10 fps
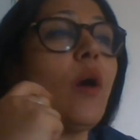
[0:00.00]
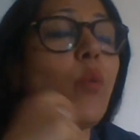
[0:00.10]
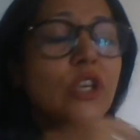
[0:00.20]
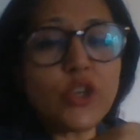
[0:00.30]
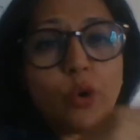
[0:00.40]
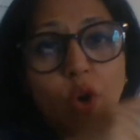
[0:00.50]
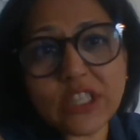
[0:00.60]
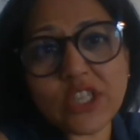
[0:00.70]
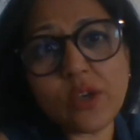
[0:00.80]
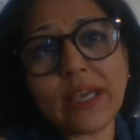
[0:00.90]
What you
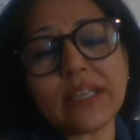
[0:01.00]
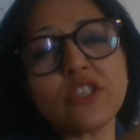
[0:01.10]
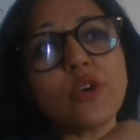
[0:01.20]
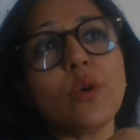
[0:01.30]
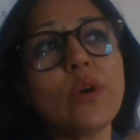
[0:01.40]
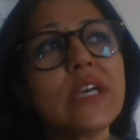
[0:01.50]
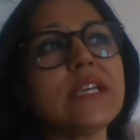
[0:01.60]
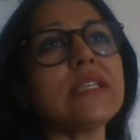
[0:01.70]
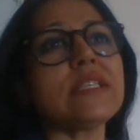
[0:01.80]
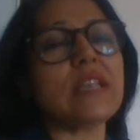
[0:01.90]
also can do
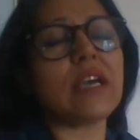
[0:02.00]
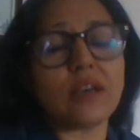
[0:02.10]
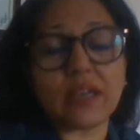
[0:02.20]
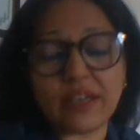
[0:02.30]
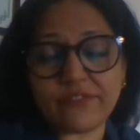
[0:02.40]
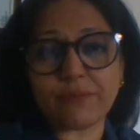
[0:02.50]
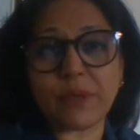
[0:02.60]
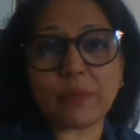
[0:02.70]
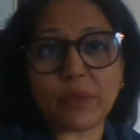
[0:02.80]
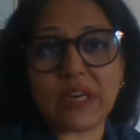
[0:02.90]
is uh, if
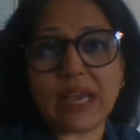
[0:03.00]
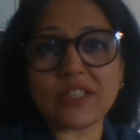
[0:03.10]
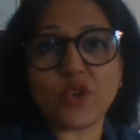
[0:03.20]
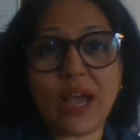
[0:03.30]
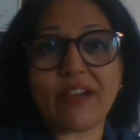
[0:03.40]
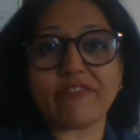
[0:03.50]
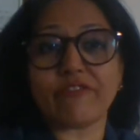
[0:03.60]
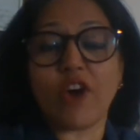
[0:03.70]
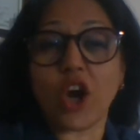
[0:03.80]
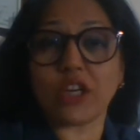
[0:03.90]
people like to have
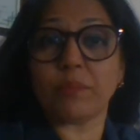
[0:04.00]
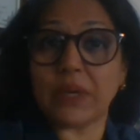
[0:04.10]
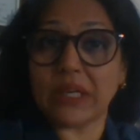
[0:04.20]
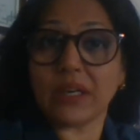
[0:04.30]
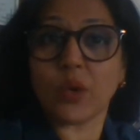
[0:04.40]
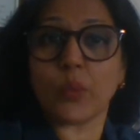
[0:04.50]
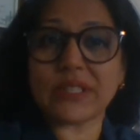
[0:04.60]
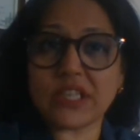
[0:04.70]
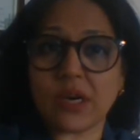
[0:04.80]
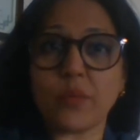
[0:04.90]
hot milk
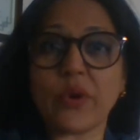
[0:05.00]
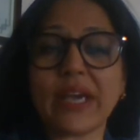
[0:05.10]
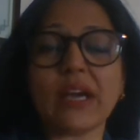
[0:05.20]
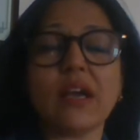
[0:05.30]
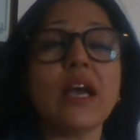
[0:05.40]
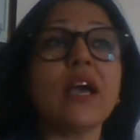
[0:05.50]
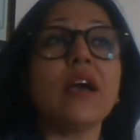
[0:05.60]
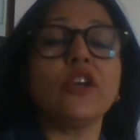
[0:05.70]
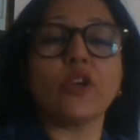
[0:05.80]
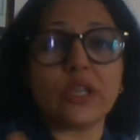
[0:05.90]
with turmeric,
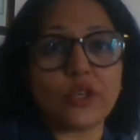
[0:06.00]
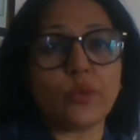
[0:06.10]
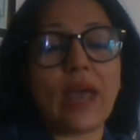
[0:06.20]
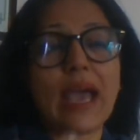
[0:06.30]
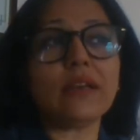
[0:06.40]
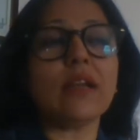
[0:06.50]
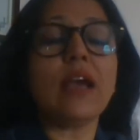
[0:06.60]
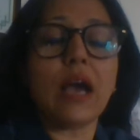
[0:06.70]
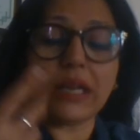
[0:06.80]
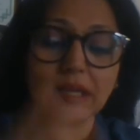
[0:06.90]
you can do that.
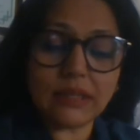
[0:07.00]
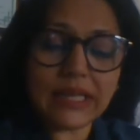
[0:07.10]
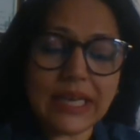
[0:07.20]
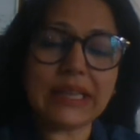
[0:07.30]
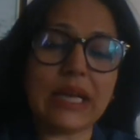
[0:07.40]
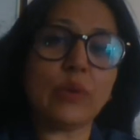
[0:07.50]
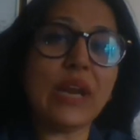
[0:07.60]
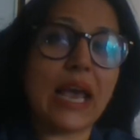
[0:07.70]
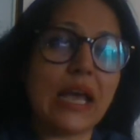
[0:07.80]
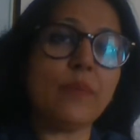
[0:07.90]
Another thing that will
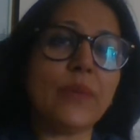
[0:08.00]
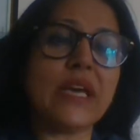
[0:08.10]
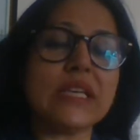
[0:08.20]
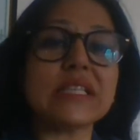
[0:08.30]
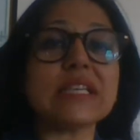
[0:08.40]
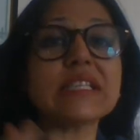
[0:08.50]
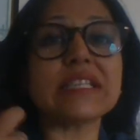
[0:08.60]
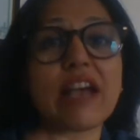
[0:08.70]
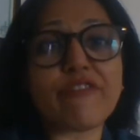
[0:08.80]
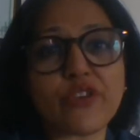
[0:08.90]
help is
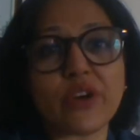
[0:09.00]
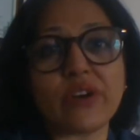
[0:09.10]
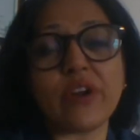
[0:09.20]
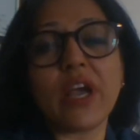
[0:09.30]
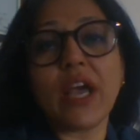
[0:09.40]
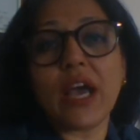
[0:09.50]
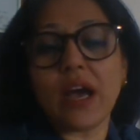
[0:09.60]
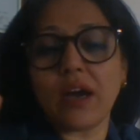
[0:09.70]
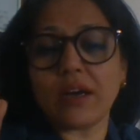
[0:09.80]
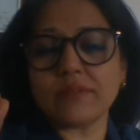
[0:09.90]
saffron.
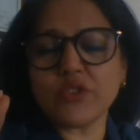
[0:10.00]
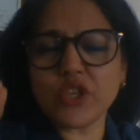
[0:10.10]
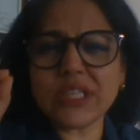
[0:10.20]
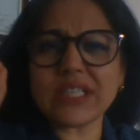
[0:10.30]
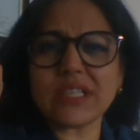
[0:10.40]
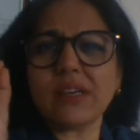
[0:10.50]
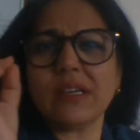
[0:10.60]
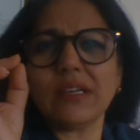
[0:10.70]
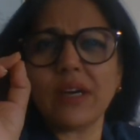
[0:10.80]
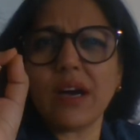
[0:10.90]
Uh, just
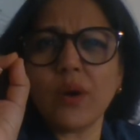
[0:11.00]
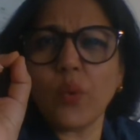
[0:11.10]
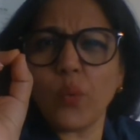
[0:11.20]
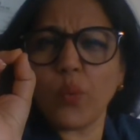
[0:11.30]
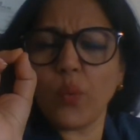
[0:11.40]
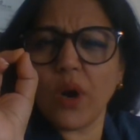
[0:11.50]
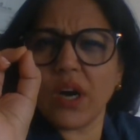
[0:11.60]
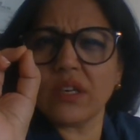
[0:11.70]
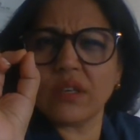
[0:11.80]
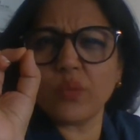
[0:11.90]
a,
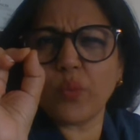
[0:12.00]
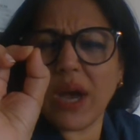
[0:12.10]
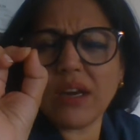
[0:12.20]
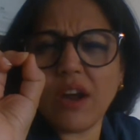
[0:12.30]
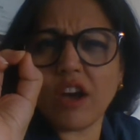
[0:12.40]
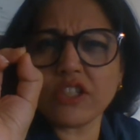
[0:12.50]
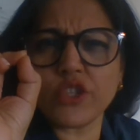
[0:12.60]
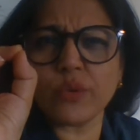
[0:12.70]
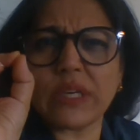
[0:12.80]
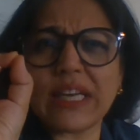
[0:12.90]
a one or
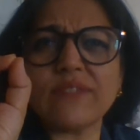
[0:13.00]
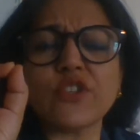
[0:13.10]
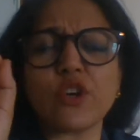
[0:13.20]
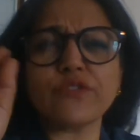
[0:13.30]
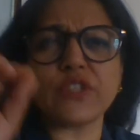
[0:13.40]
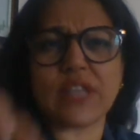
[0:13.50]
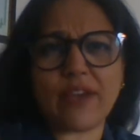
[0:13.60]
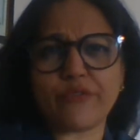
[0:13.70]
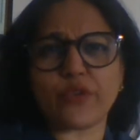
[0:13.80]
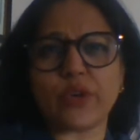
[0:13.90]
two leaves of
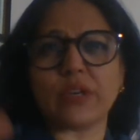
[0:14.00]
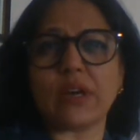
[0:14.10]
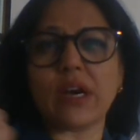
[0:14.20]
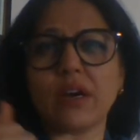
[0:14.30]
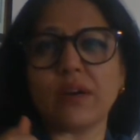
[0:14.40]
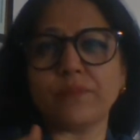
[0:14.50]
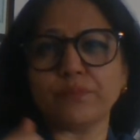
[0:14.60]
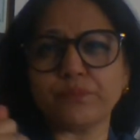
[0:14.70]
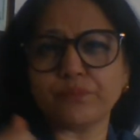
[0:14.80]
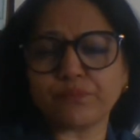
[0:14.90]
saffron,
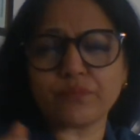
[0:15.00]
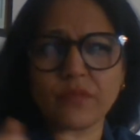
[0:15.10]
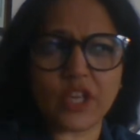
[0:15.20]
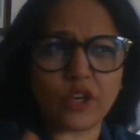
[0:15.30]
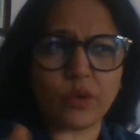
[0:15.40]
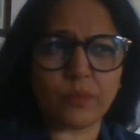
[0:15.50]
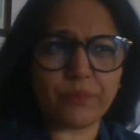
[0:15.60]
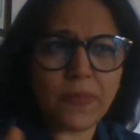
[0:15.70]
um, you know,